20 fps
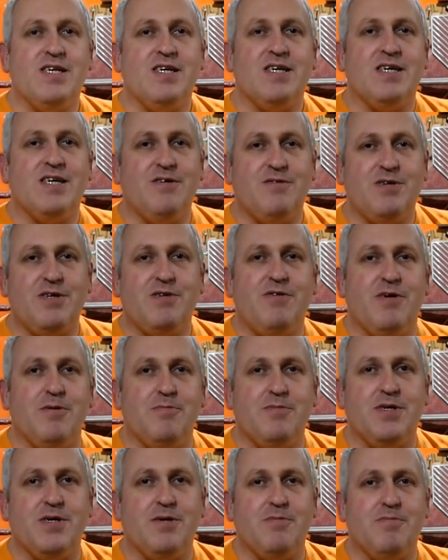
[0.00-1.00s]
give us a
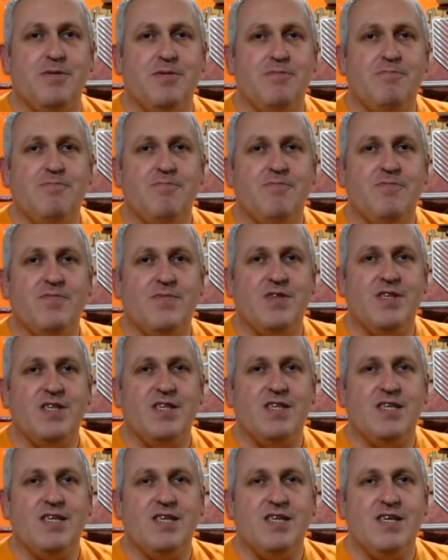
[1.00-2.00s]
thumbs up,
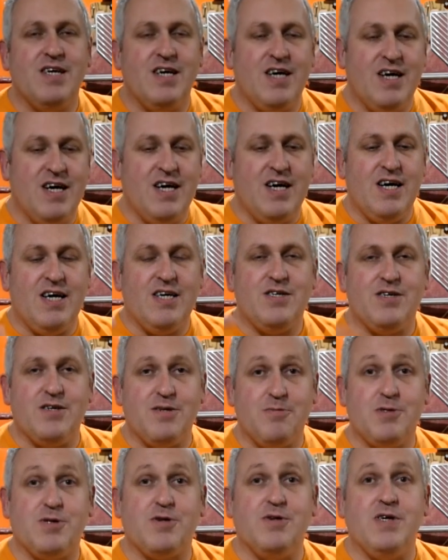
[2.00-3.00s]

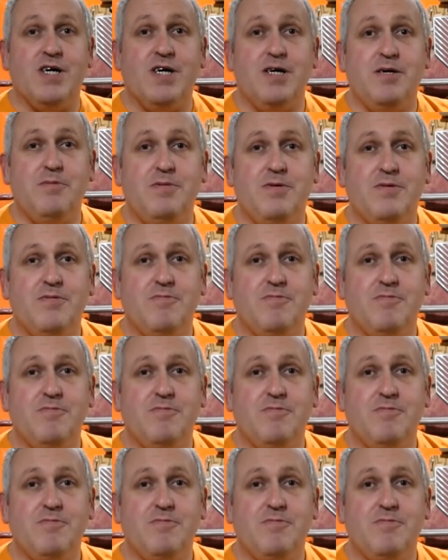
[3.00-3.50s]
subscribe,